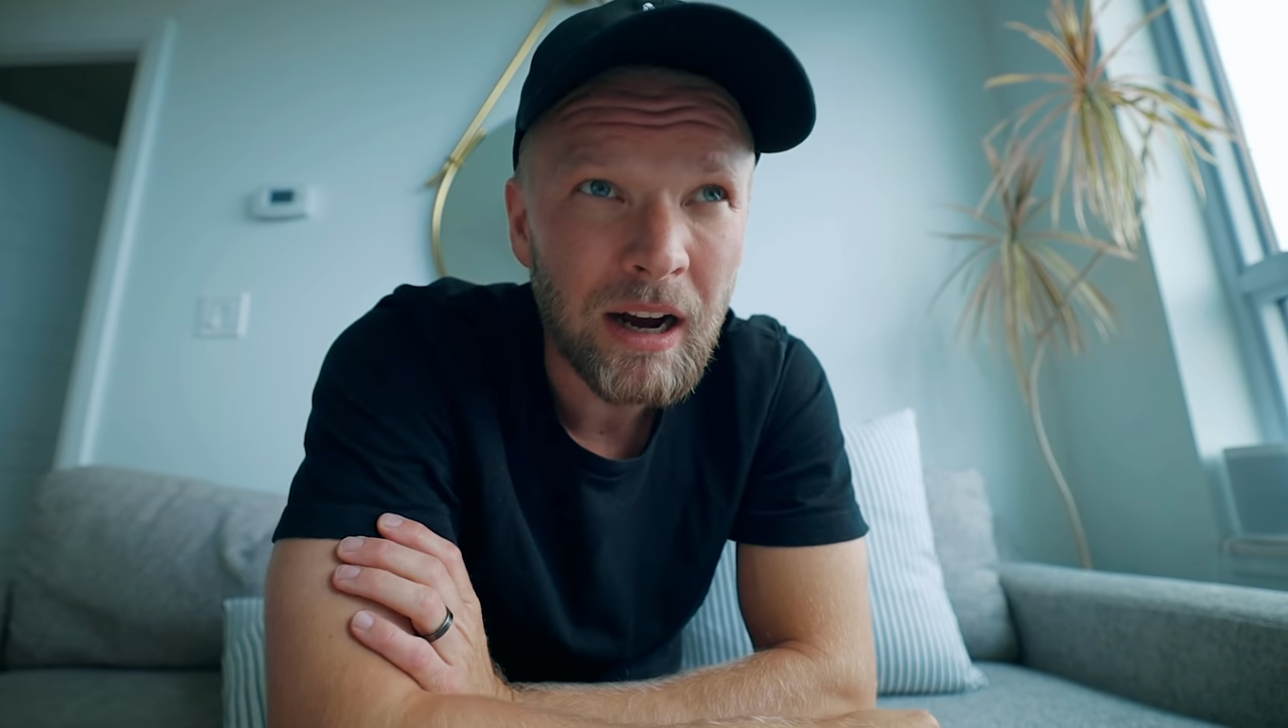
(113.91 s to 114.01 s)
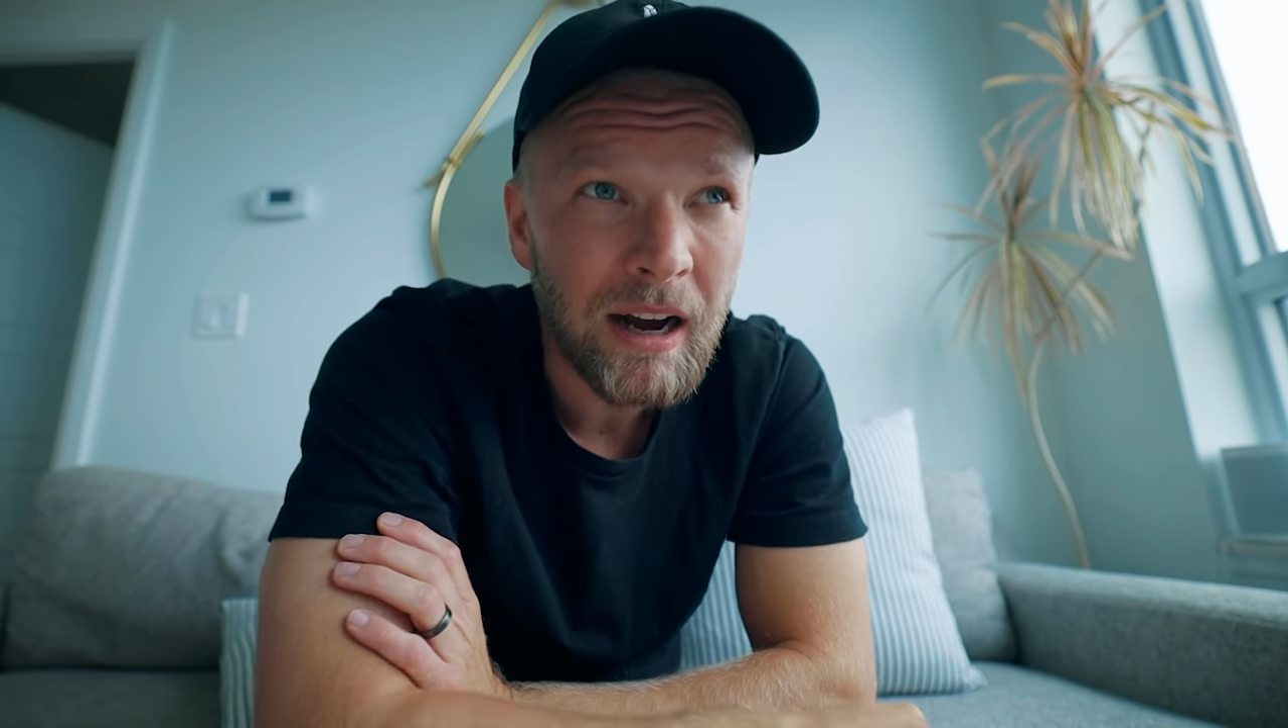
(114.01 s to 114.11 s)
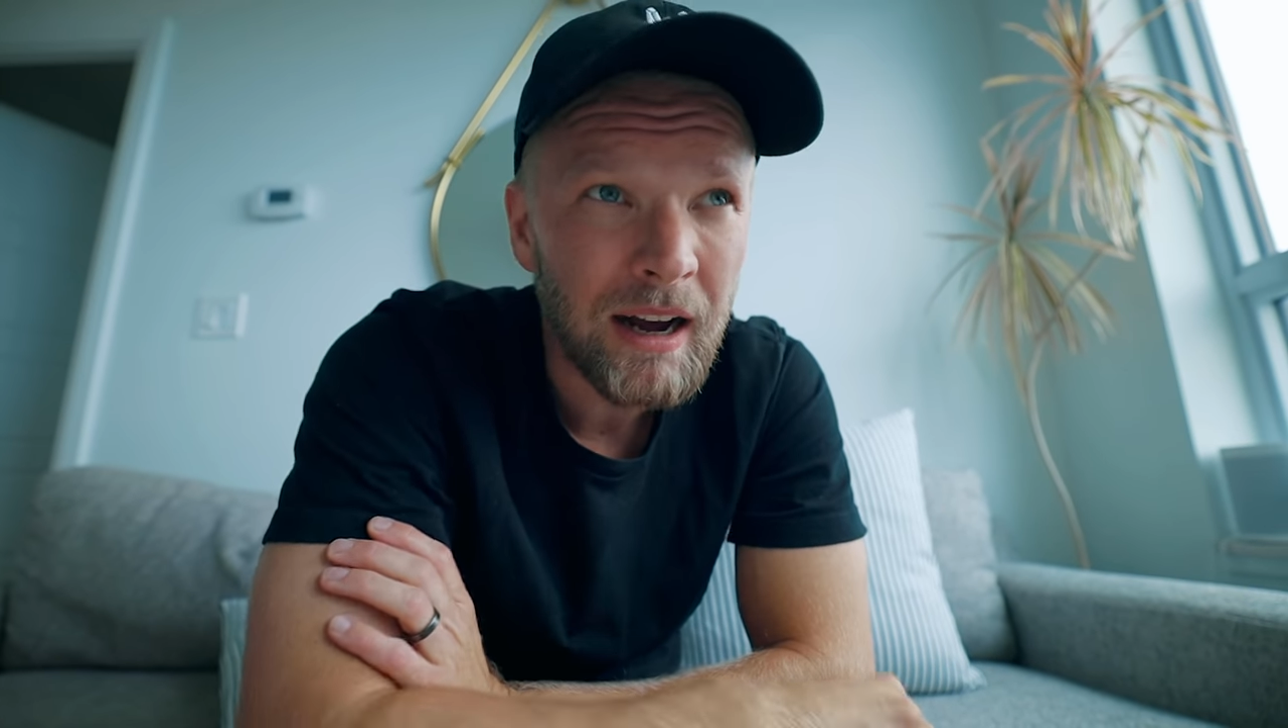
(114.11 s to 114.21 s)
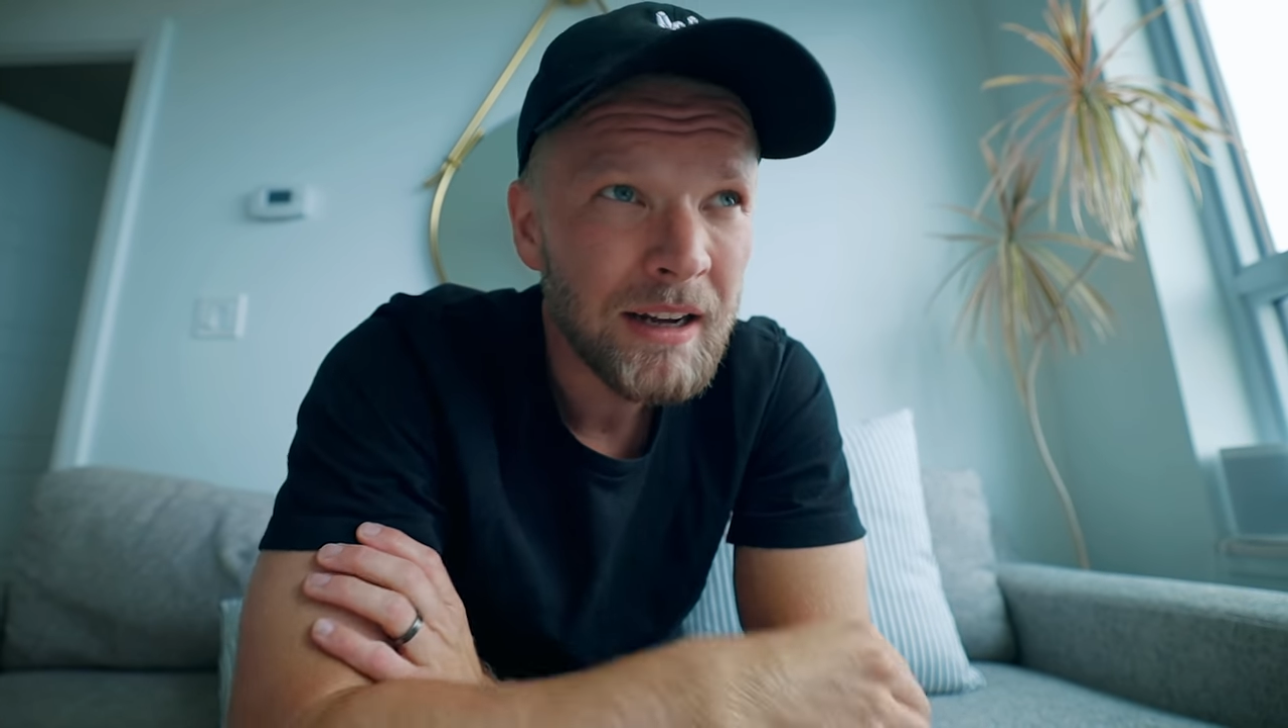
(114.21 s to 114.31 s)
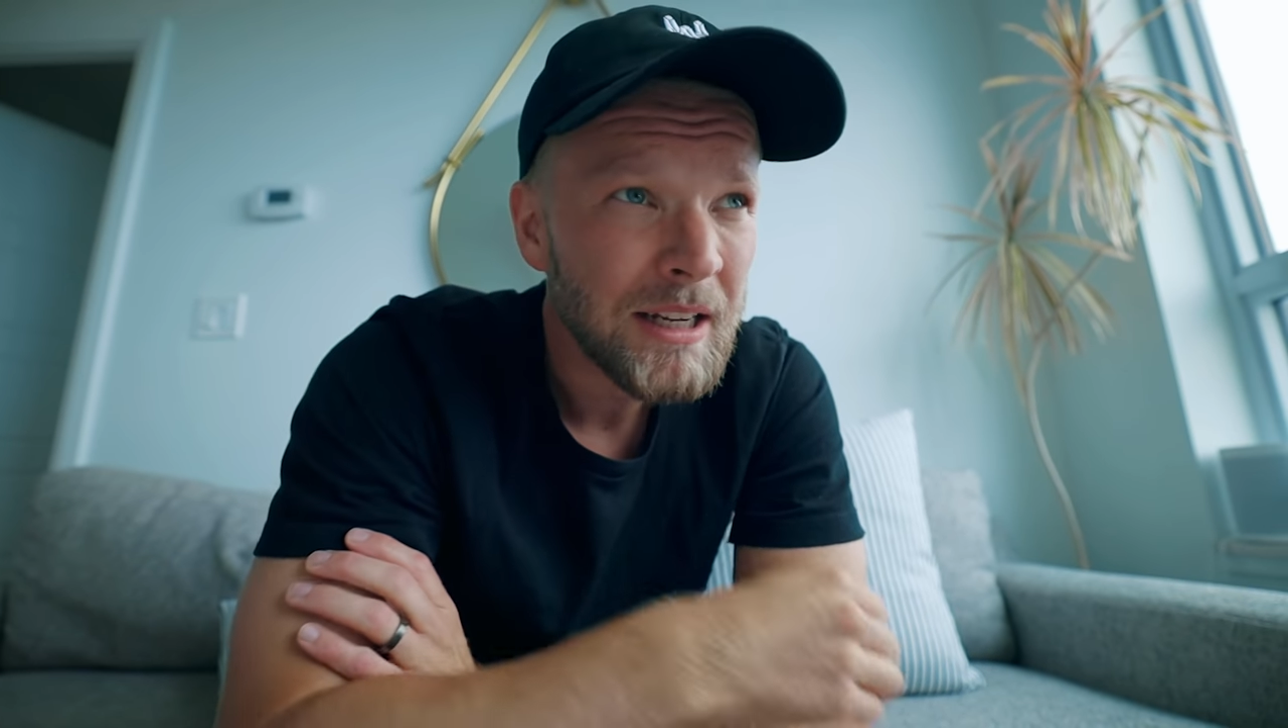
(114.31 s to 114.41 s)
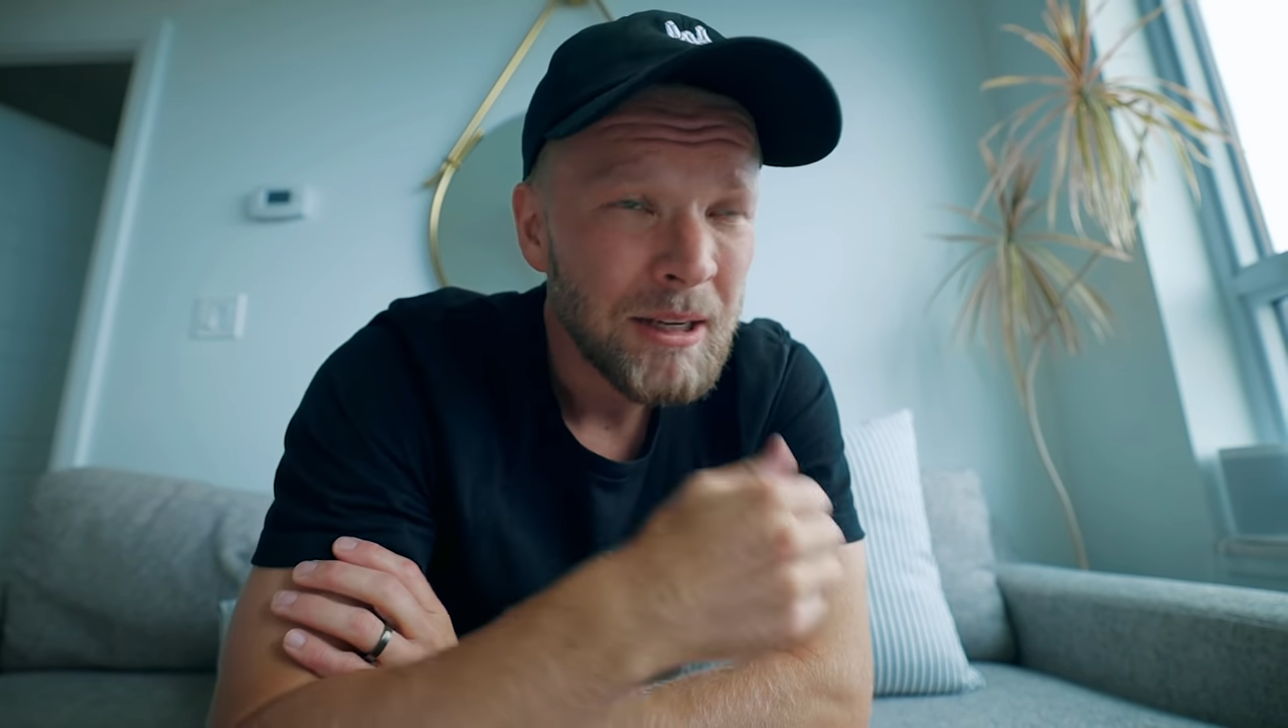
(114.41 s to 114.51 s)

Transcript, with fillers: uh,